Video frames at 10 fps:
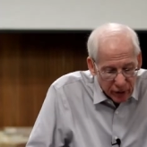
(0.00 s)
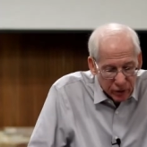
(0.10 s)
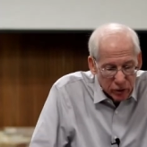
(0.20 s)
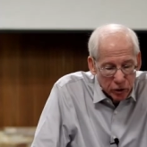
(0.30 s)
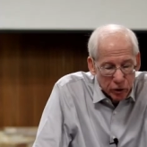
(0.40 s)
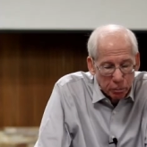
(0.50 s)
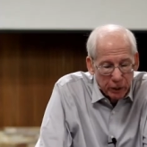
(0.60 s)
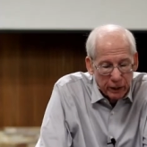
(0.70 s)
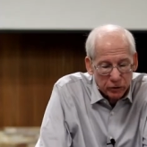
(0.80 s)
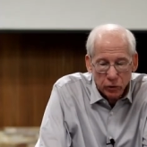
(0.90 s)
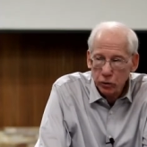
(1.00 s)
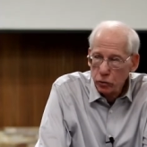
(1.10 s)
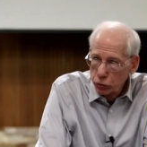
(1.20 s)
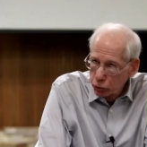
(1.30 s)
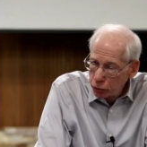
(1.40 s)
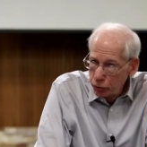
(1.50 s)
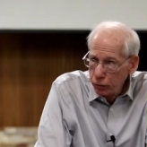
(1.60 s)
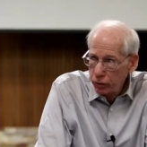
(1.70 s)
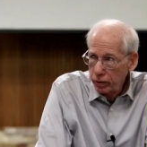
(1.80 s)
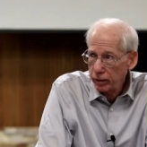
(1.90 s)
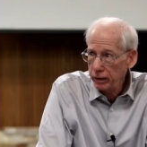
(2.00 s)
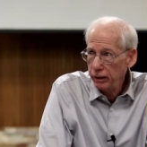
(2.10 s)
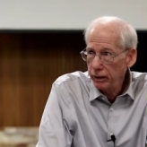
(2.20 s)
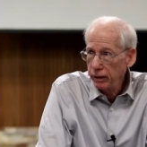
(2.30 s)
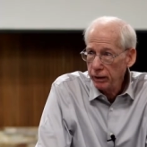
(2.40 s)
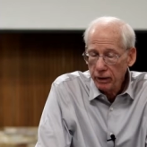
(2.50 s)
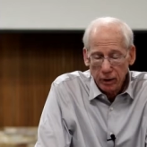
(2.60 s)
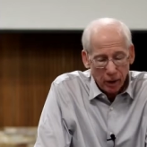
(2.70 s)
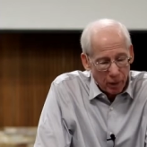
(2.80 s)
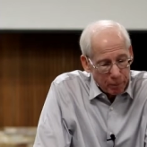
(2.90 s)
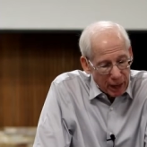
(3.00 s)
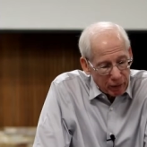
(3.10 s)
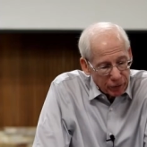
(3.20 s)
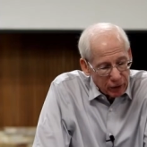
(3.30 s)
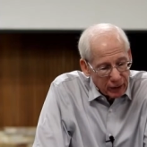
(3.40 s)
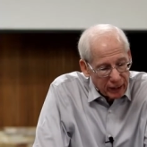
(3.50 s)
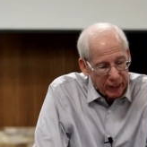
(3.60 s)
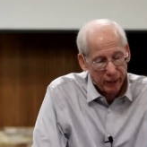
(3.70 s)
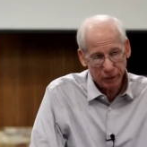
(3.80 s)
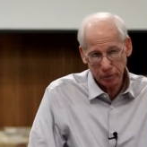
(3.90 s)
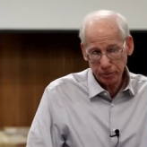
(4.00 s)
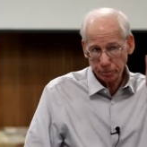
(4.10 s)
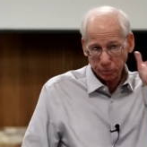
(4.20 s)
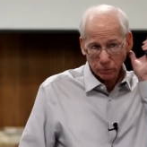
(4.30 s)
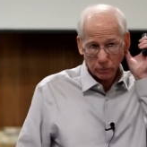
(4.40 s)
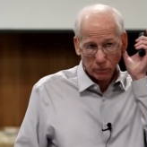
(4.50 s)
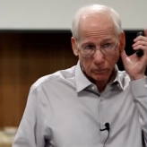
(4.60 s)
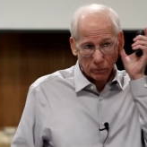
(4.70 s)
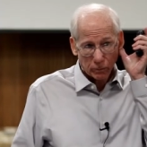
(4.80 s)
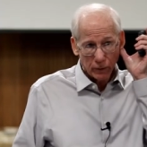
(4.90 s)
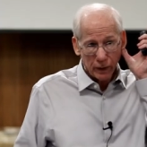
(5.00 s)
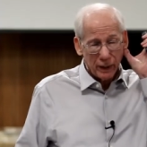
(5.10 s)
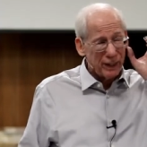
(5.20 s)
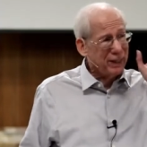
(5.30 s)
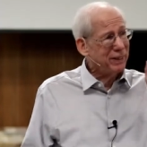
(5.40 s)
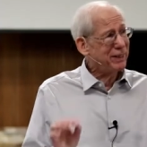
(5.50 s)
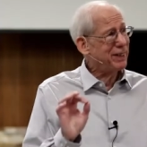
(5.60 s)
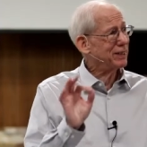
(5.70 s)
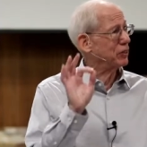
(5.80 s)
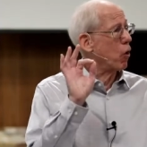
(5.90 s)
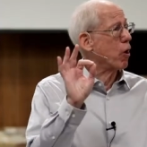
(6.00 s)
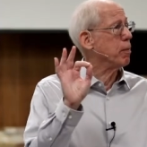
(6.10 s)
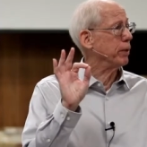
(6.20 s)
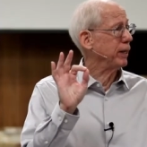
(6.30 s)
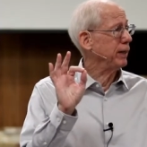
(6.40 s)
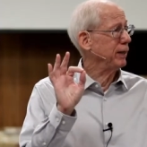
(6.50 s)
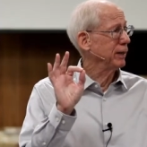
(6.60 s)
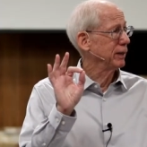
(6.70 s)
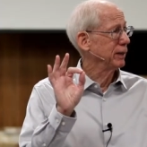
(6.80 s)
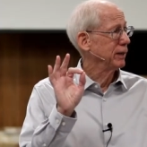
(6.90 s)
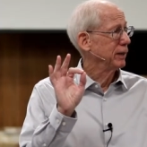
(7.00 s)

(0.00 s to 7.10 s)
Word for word: Jesus speaks the truth about the kingdom in disarming